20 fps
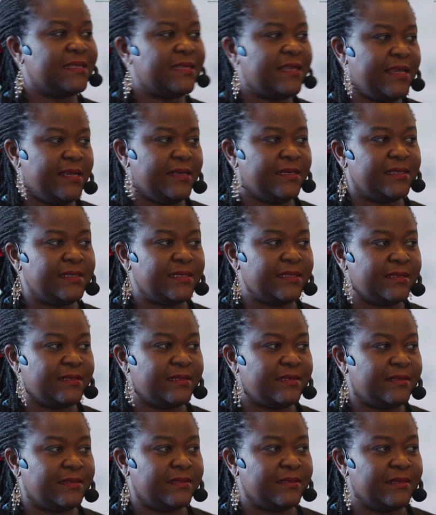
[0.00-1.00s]
things.
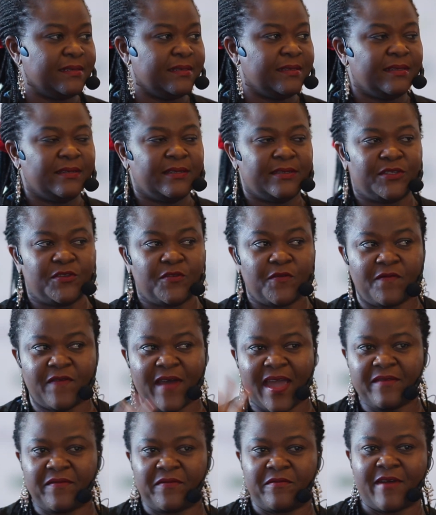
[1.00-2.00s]
So
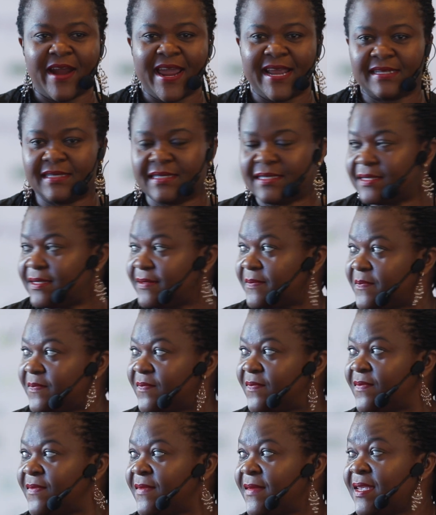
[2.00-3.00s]
5 rights.
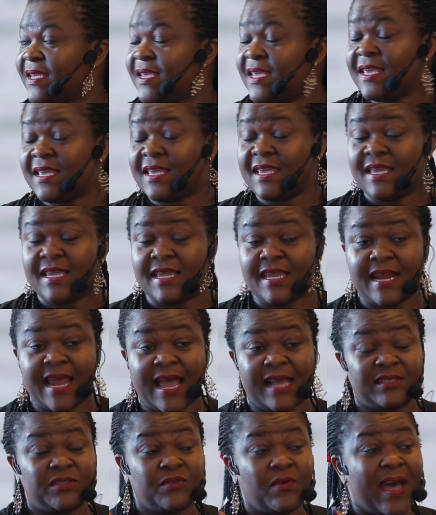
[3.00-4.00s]
It
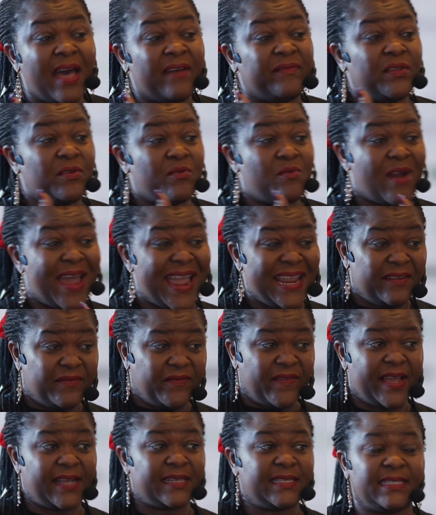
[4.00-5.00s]
has to have the right
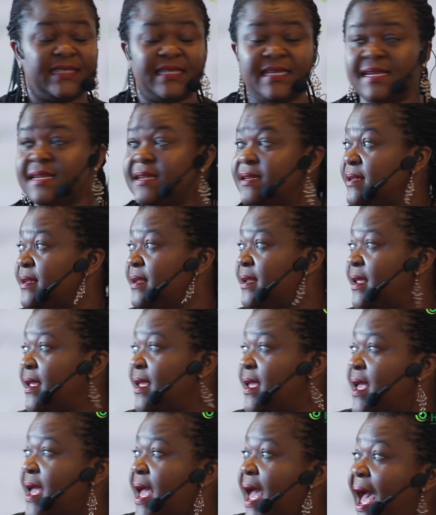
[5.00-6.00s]
vaccine
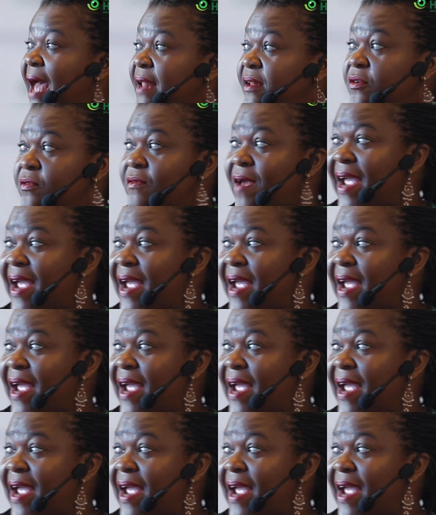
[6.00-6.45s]
at the